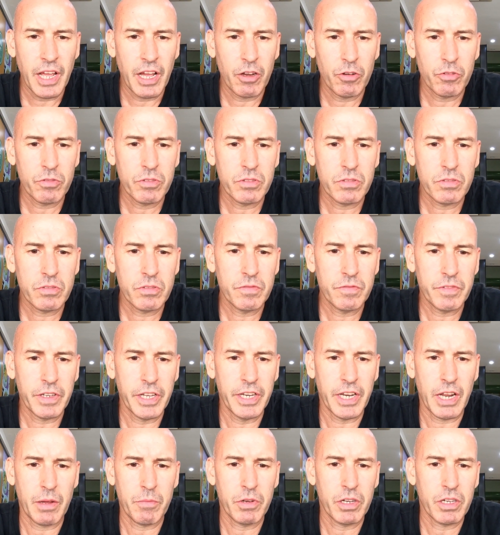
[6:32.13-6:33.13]
now
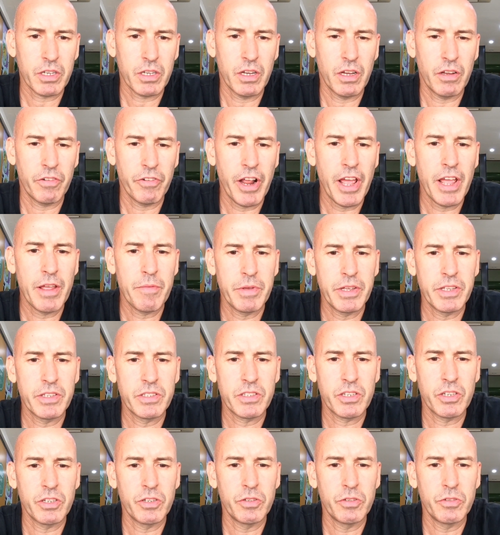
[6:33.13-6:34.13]
Vietnam are
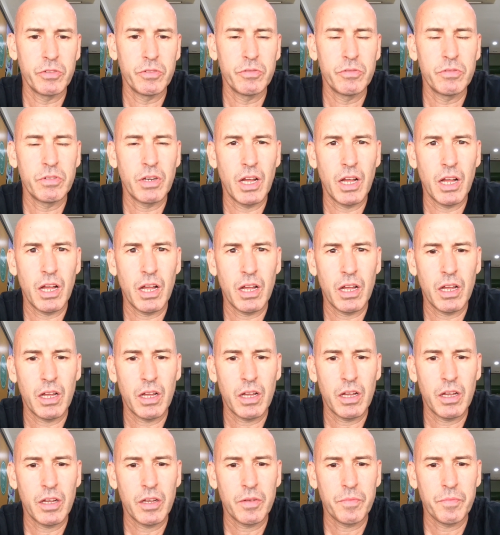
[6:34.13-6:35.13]
aiming
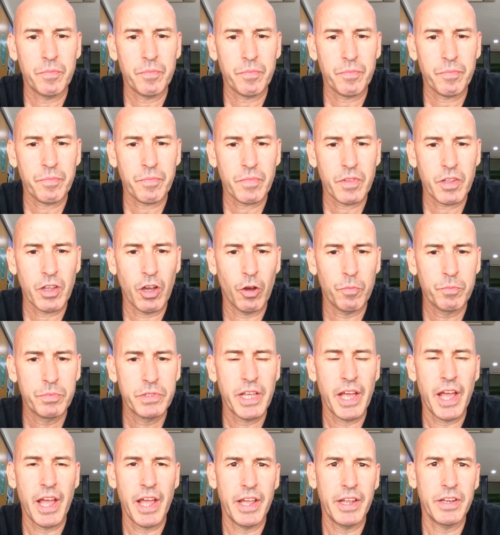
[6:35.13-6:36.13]
to
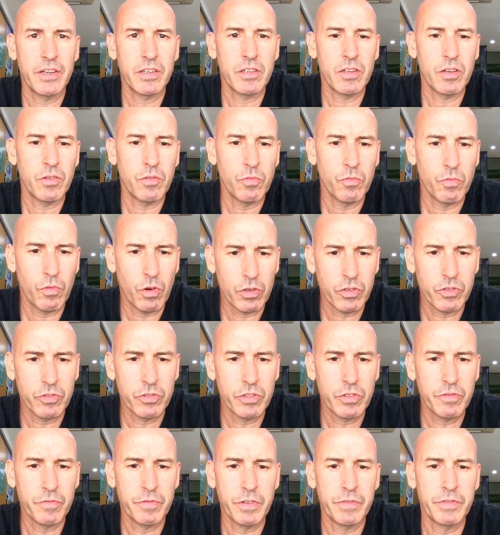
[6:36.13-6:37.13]
obtain
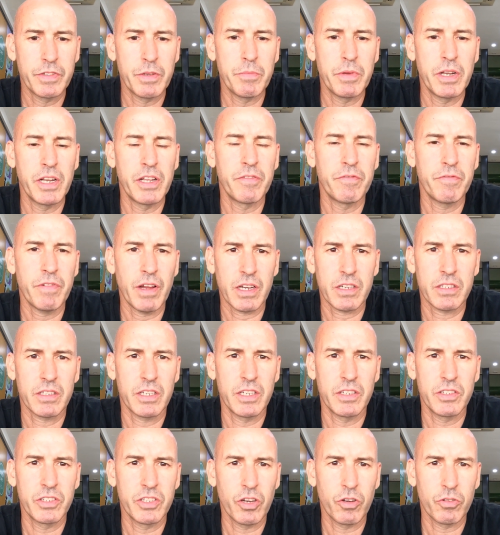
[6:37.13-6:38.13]
150 million
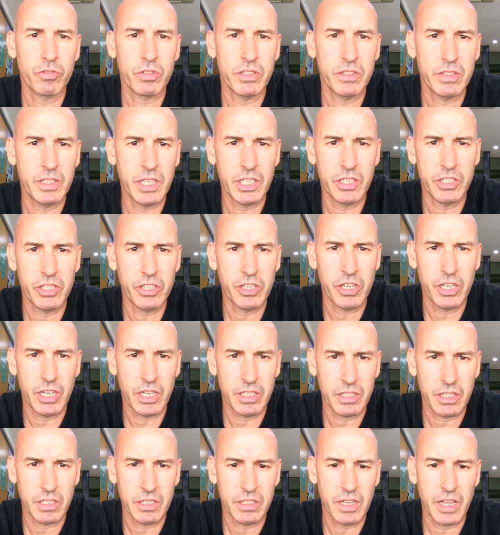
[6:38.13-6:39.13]
vaccine doses this
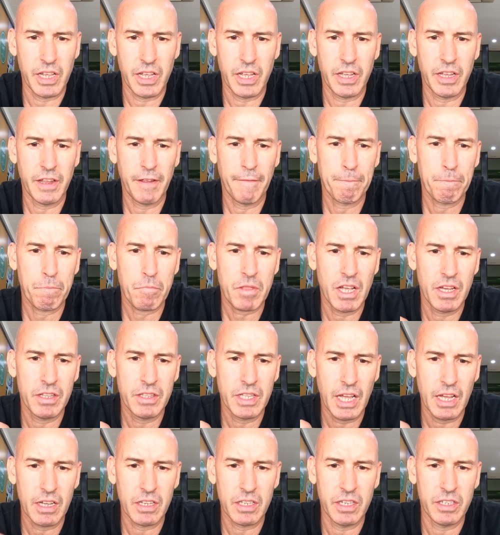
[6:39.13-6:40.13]
year, as I say,
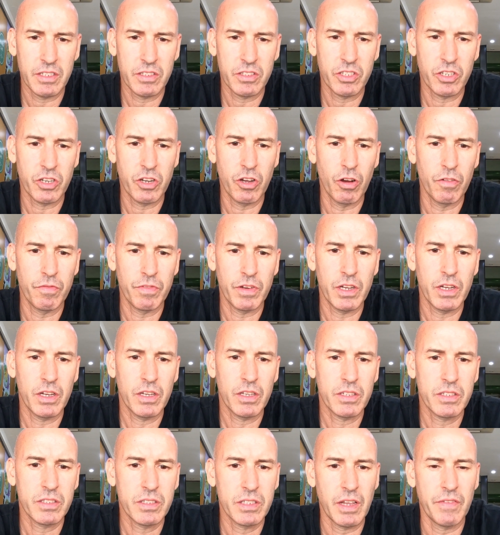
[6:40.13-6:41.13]
and that is to
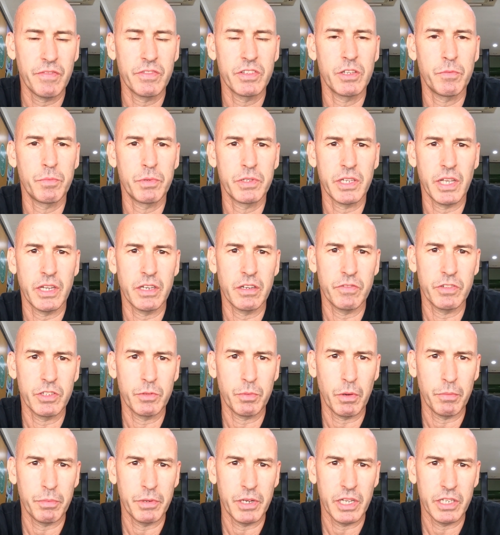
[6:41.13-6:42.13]
cover 70% of
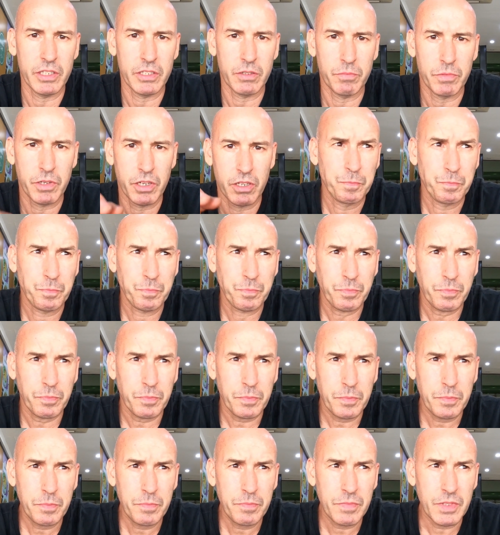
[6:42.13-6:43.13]
its population.
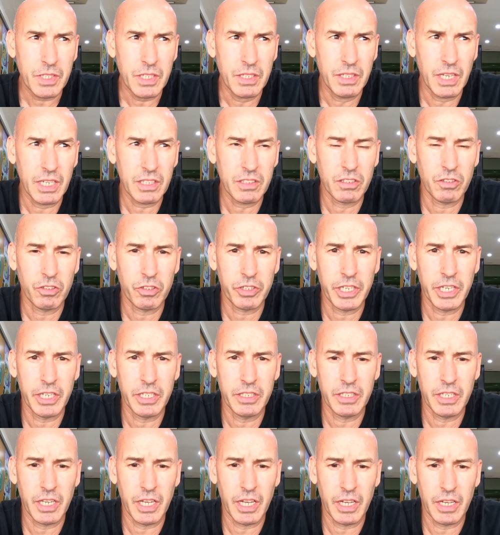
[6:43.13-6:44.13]
That's
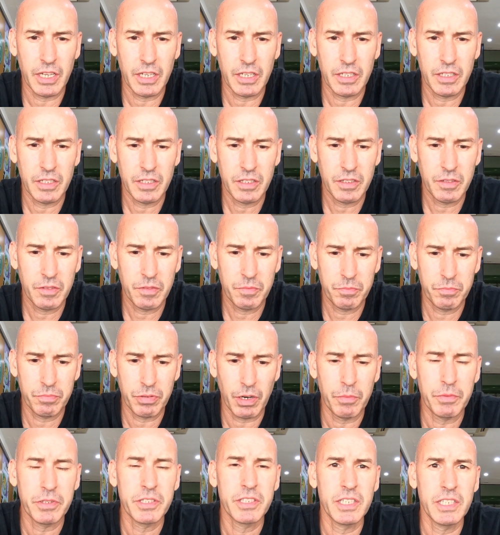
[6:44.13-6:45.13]
looking
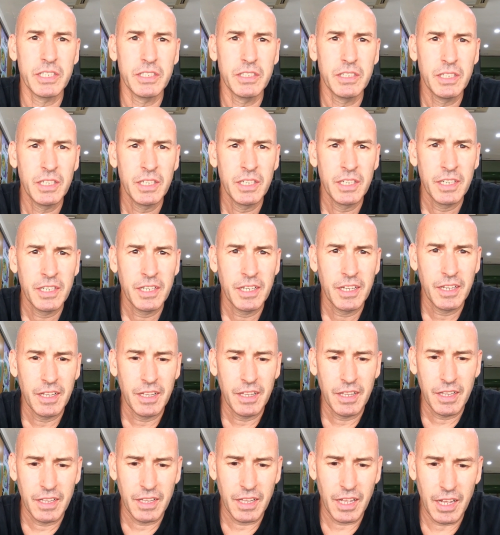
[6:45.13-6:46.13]
promising.
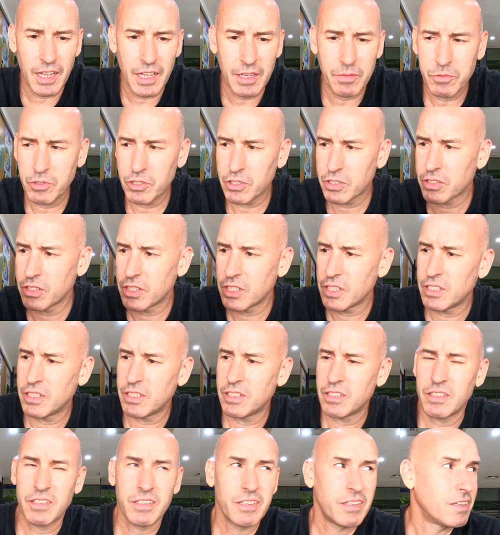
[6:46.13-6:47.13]
I'm just
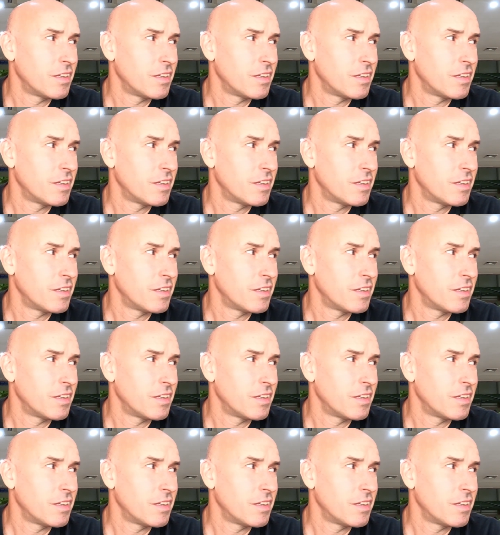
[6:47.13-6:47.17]
gonna